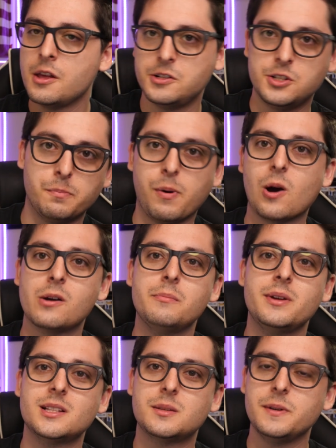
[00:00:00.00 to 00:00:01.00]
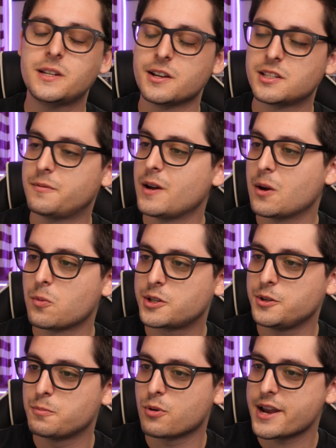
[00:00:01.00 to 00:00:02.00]
departments, because if I were
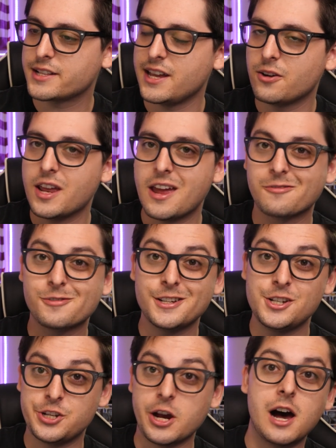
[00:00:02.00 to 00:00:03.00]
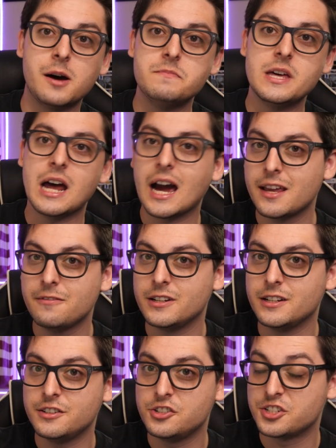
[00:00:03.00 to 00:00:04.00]
to break down every job that
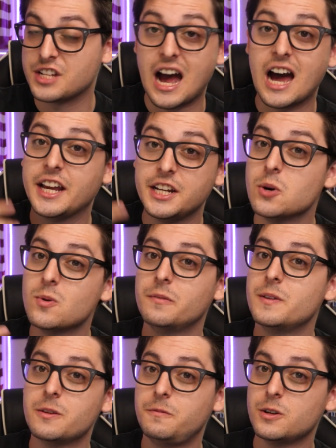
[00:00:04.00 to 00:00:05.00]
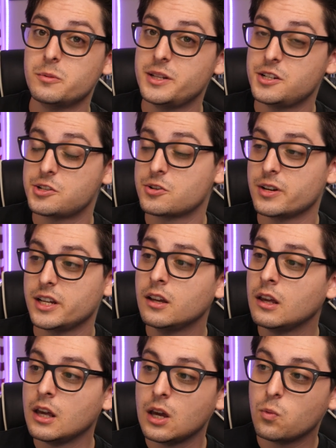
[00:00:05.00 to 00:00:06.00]
I know of in the film industry,
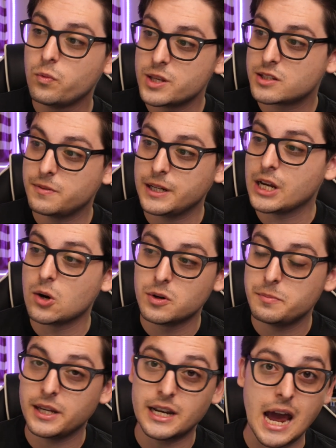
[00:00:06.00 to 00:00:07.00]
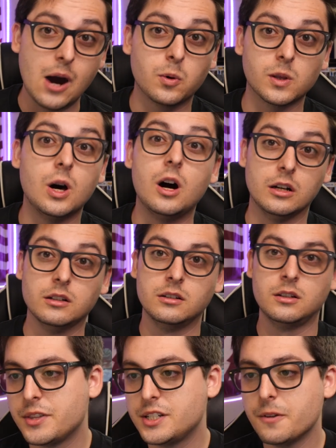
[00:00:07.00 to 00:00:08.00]
this video would be an hour long.
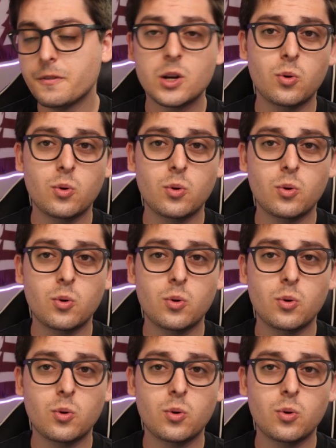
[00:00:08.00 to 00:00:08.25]
The different